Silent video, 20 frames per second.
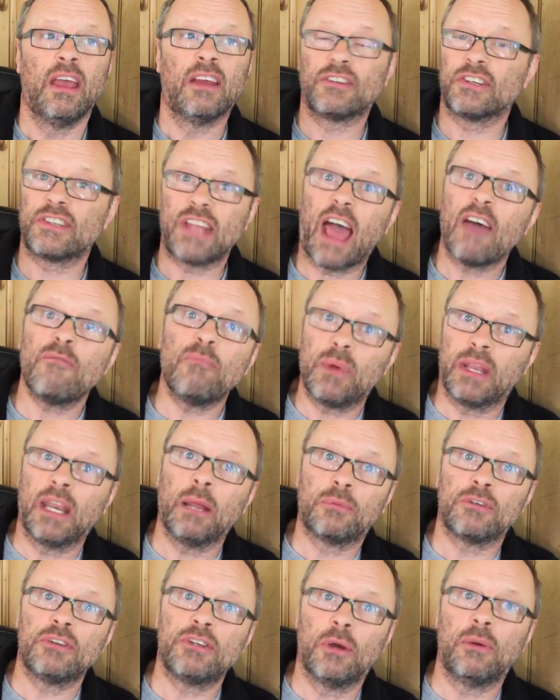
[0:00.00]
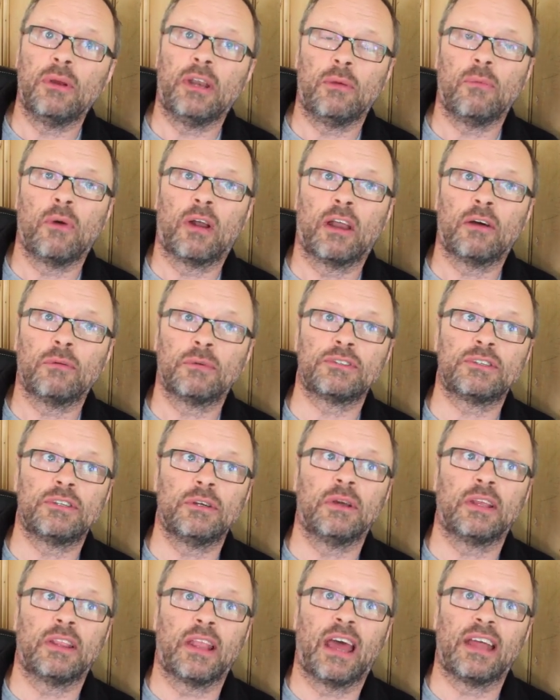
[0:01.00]
Just haven't been able to do any while I was
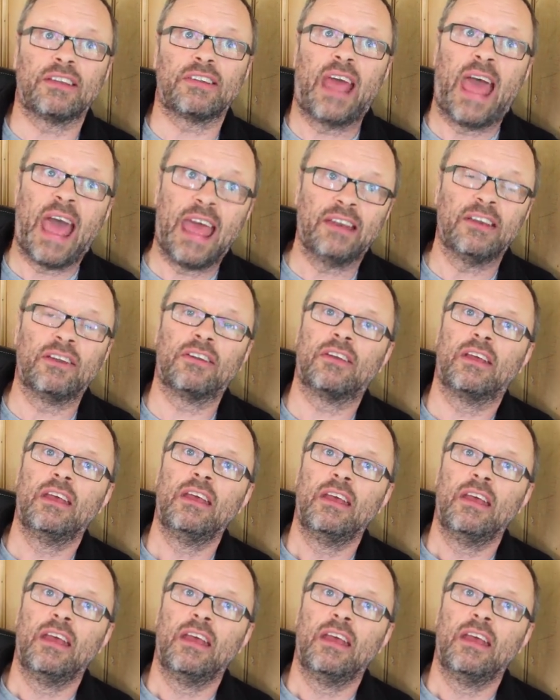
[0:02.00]
doing that, and